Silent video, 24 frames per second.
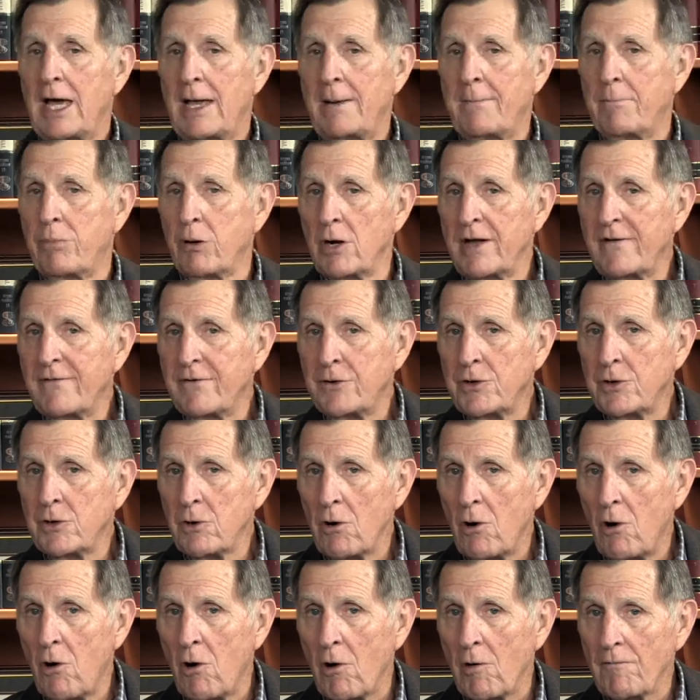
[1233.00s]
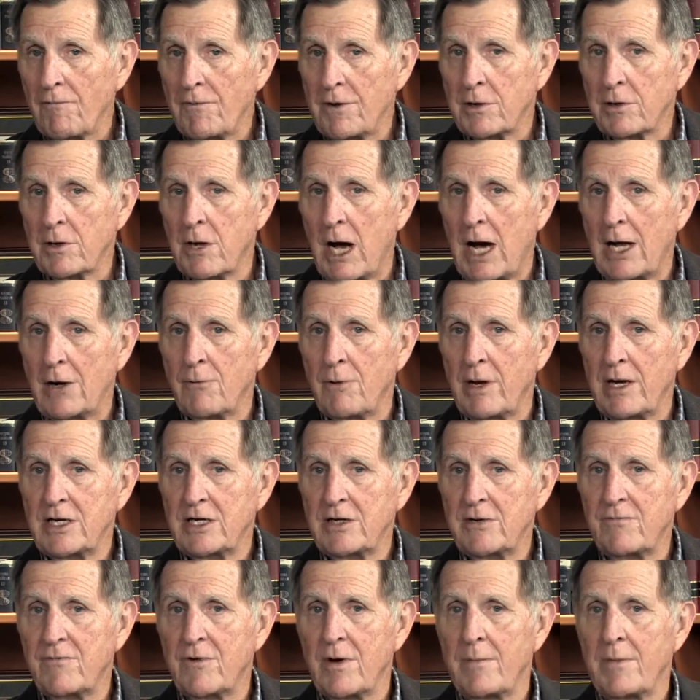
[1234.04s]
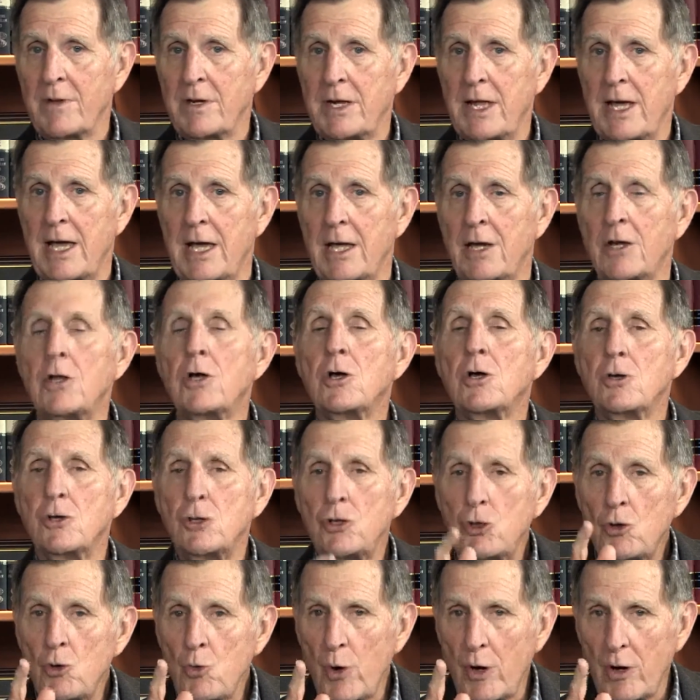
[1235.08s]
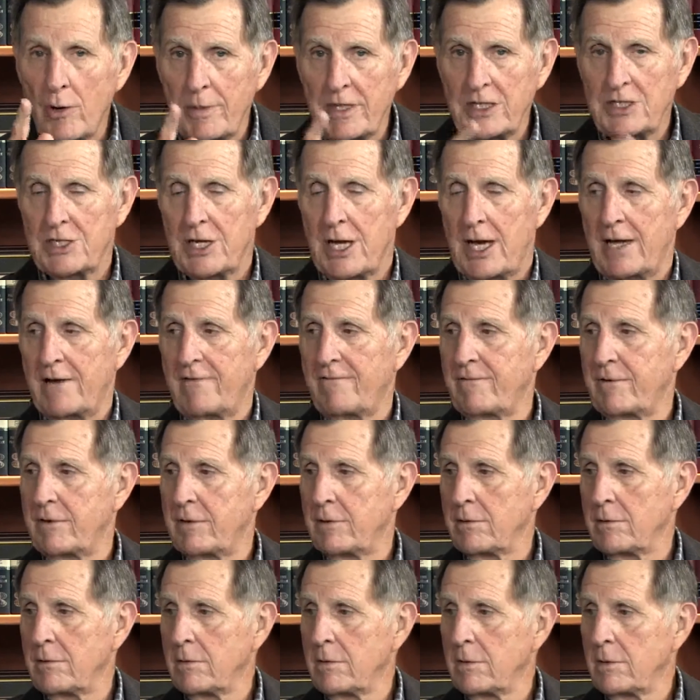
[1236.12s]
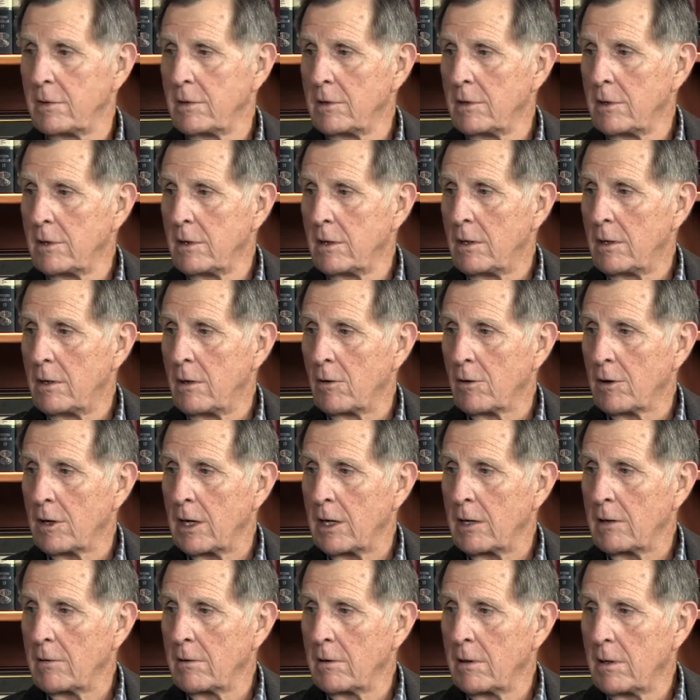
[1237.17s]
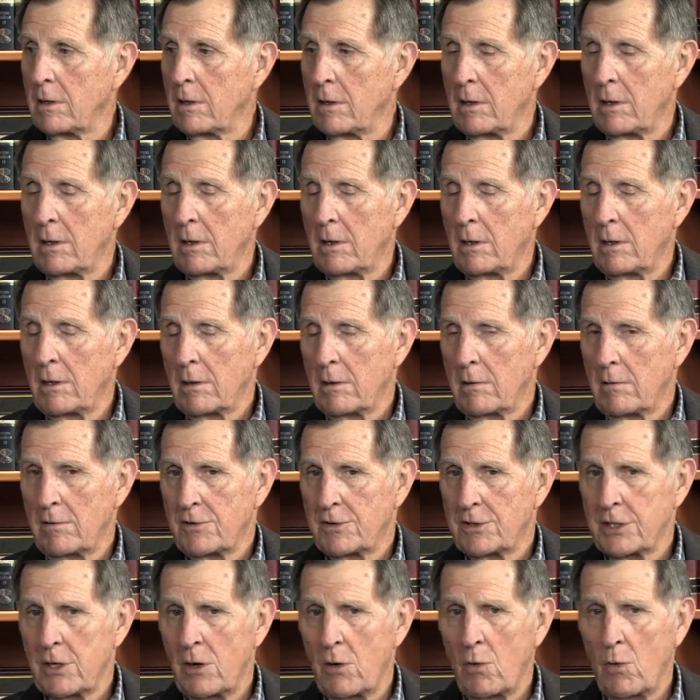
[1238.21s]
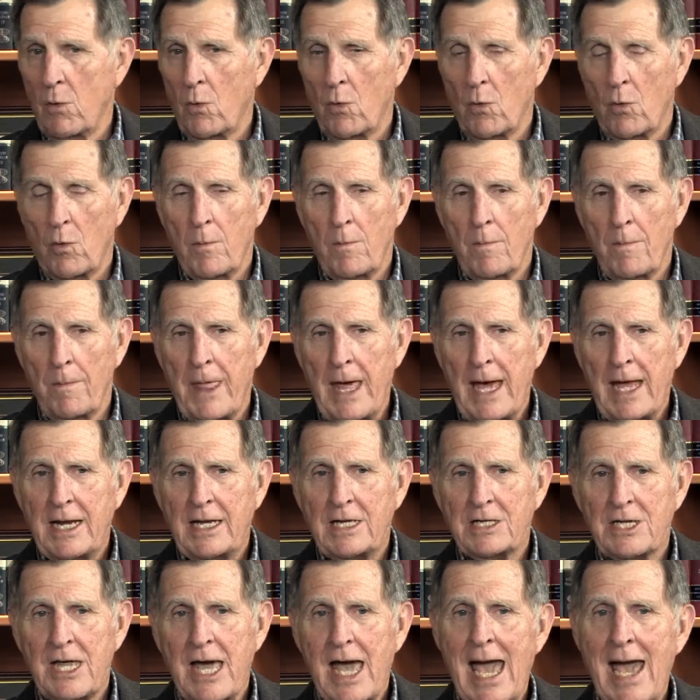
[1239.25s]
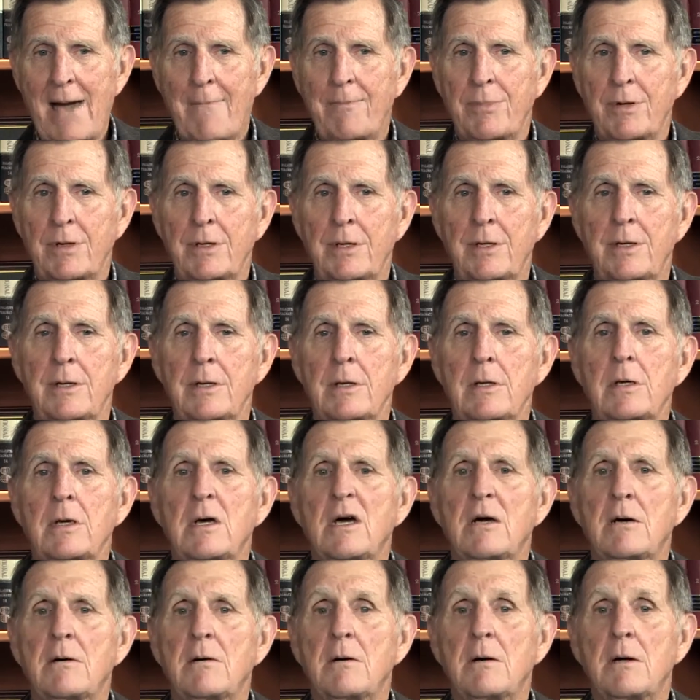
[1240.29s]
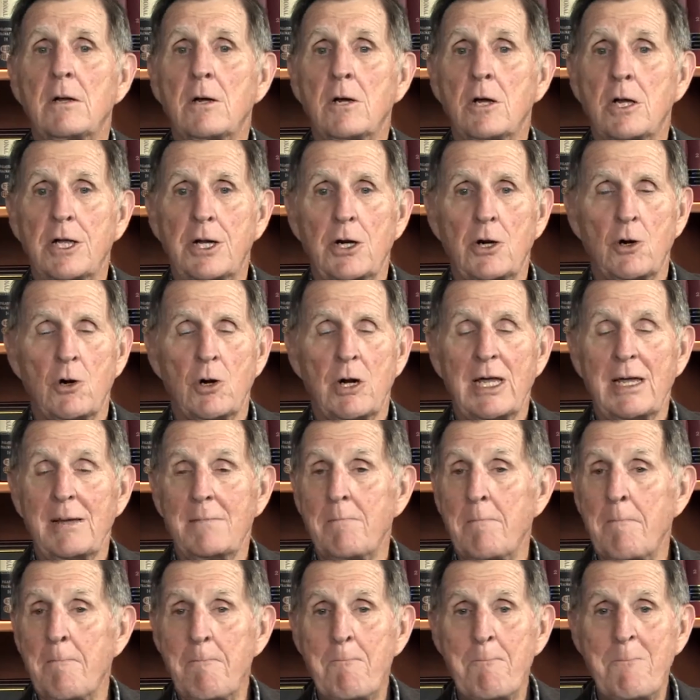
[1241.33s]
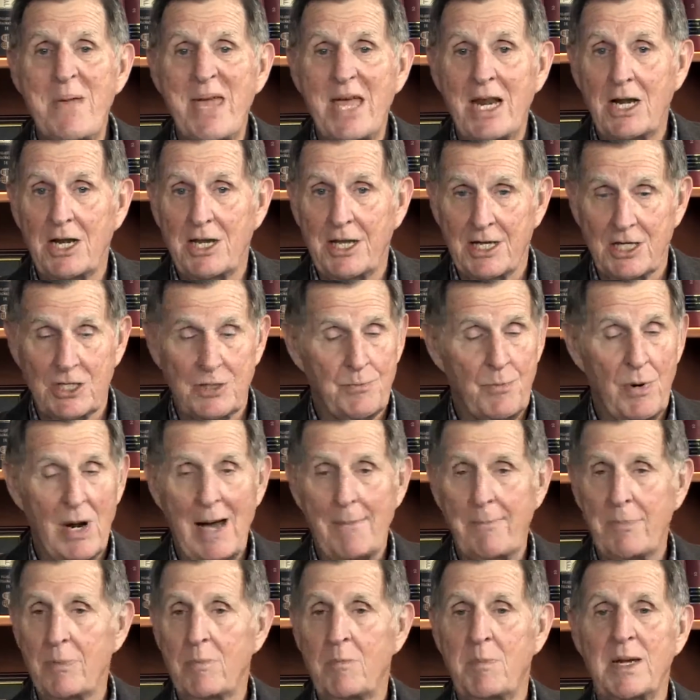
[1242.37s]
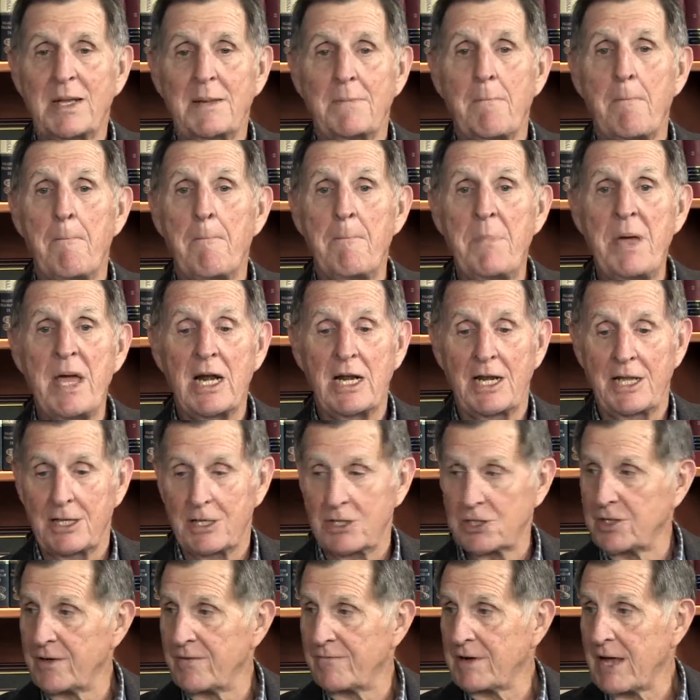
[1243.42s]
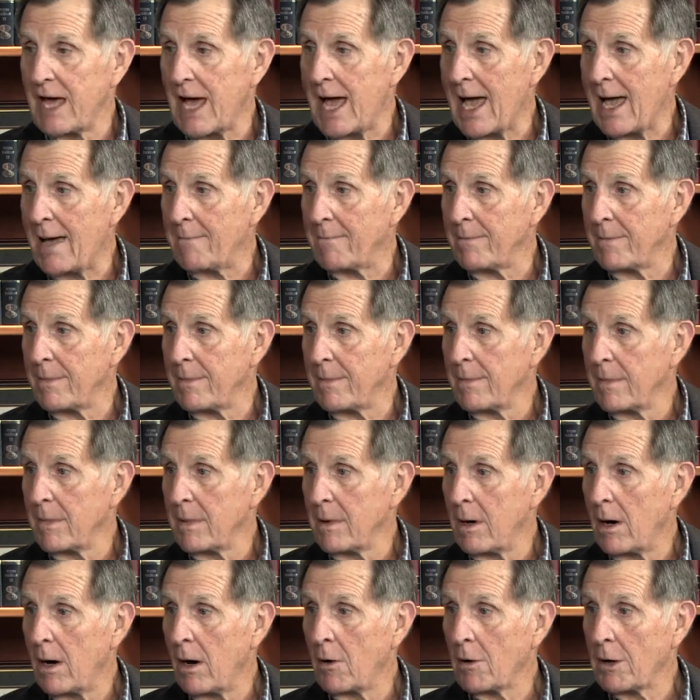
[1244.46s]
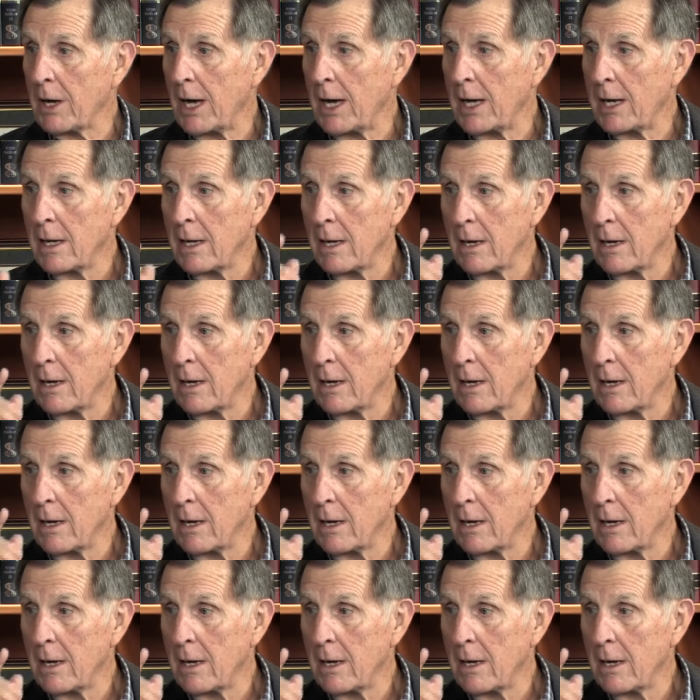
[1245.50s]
and believe in your heart that God raised him from the dead, you will be saved. Okay. Mm -hmm. So that has happened literally millions, probably billions of times. Mm -hmm. Okay.